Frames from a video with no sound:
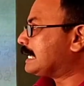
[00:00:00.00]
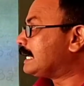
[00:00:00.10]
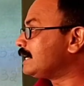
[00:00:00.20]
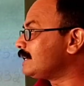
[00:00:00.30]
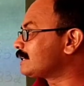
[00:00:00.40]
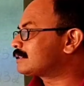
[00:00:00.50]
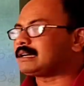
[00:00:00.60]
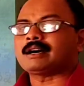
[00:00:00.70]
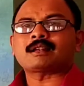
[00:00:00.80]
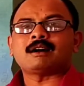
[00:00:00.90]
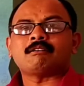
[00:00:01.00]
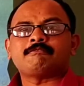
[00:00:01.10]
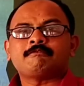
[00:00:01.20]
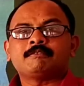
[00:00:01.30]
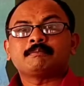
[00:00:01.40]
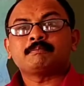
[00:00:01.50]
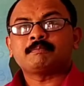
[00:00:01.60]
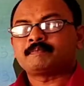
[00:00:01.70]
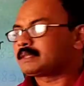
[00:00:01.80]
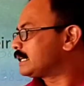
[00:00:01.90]
Leaning Tower of
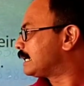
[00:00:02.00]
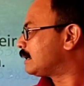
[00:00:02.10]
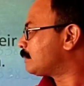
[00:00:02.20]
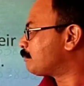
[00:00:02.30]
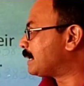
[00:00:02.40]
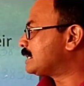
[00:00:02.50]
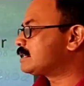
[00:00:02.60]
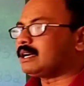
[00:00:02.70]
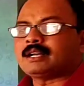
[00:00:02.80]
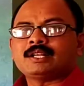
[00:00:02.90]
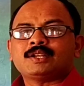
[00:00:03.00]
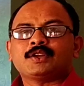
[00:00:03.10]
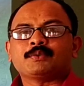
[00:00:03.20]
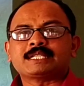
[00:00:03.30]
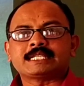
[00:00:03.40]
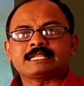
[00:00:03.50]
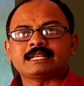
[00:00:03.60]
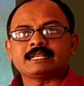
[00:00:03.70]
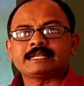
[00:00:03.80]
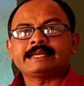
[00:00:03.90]
Pisa, which is
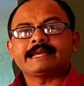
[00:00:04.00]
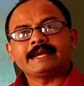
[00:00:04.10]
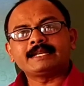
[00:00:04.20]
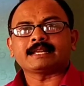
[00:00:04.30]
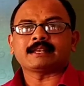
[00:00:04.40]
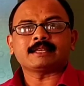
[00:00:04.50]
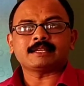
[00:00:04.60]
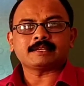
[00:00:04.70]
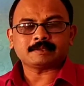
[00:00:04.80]
in Italy.